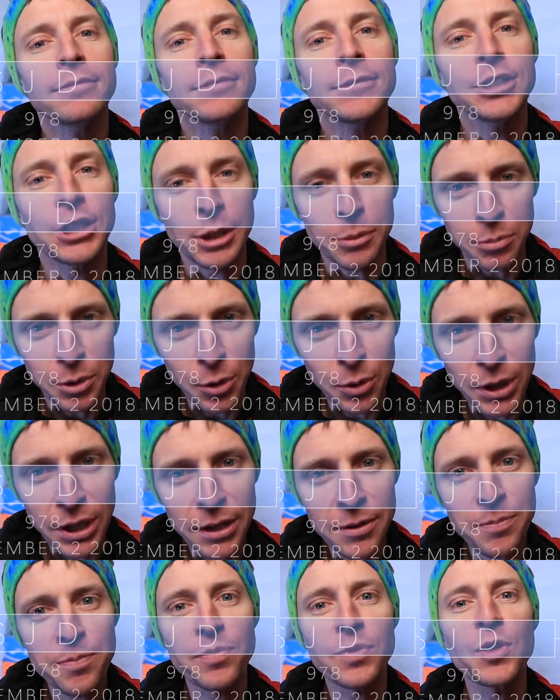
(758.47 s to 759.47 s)
Seek
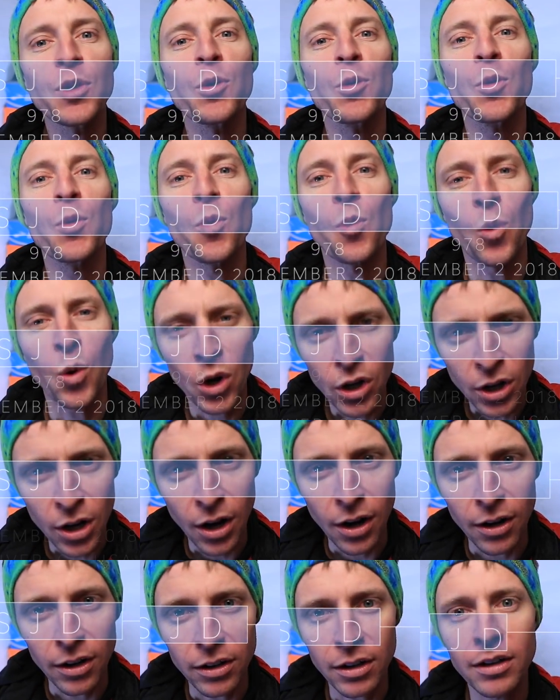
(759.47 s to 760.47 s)
beauty, work
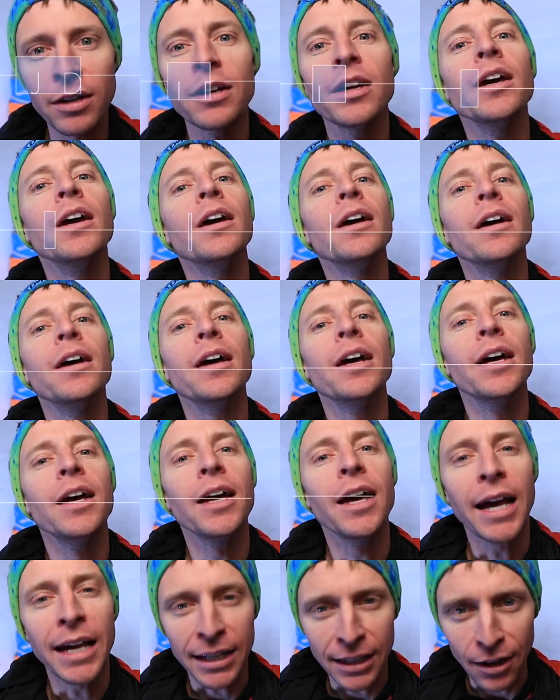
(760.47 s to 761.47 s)
hard,
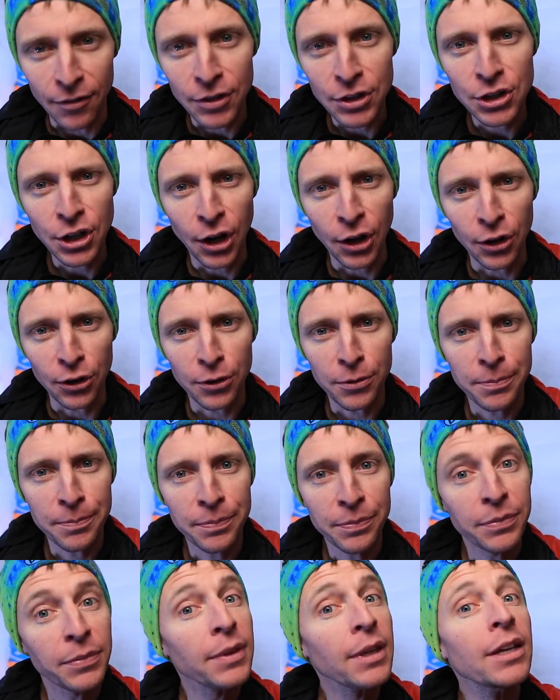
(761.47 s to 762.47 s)
and love each other.
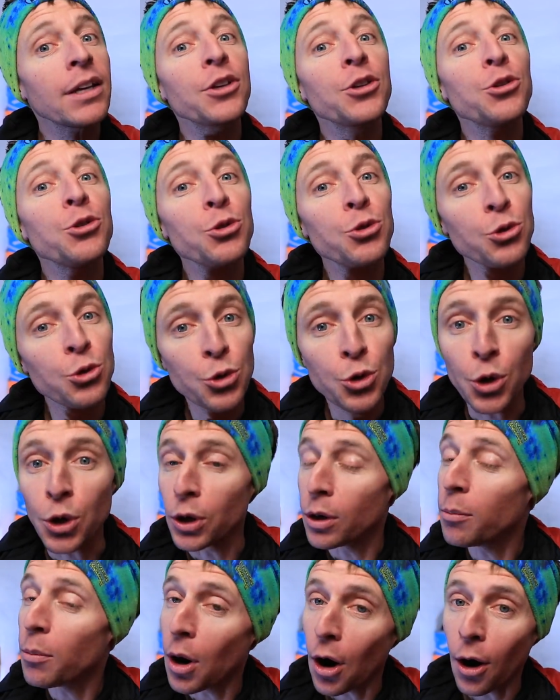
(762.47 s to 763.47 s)
See
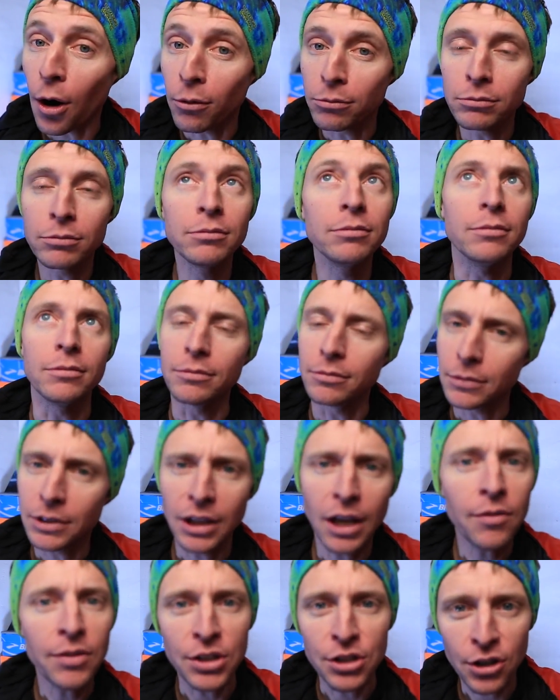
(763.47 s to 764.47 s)
you tomorrow. Mm,
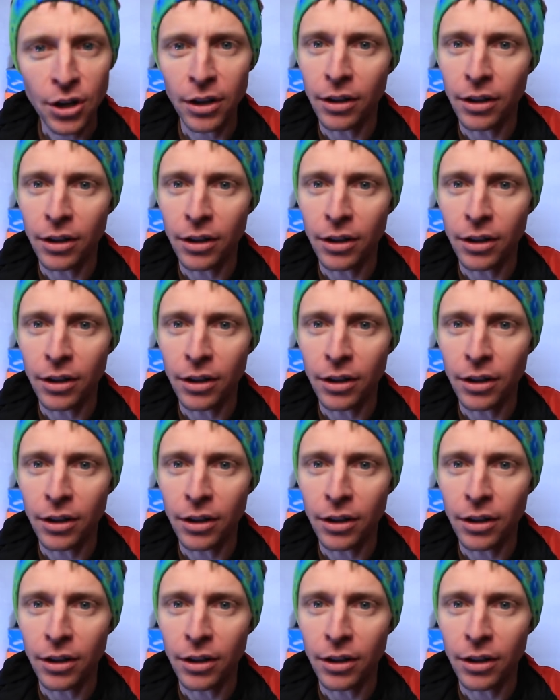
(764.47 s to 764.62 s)
love each